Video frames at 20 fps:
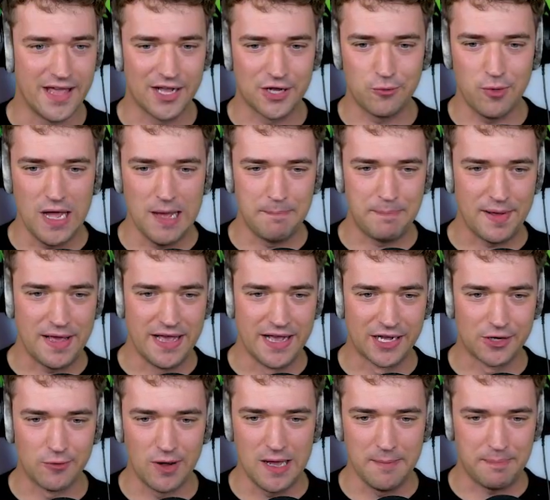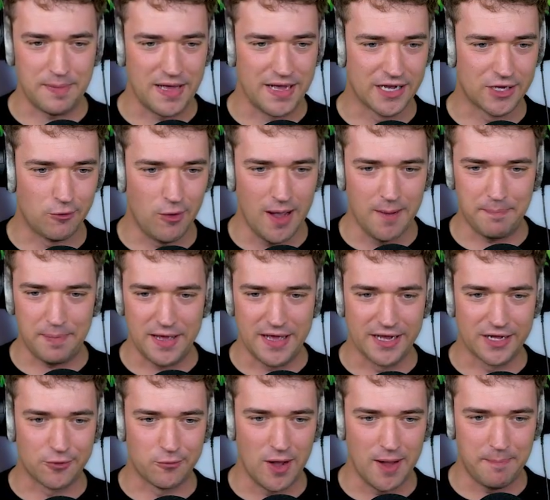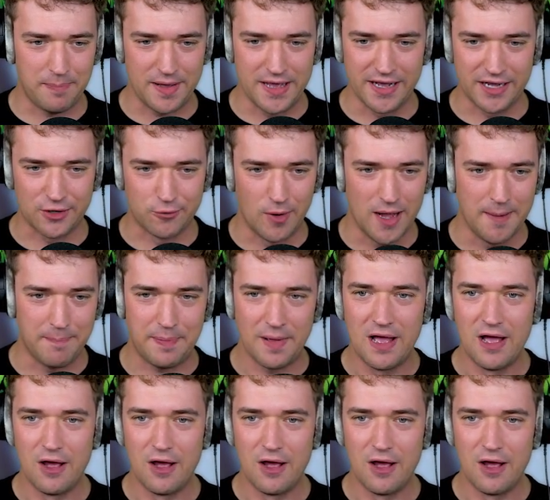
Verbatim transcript: Equip, equip, equip, equip, equip.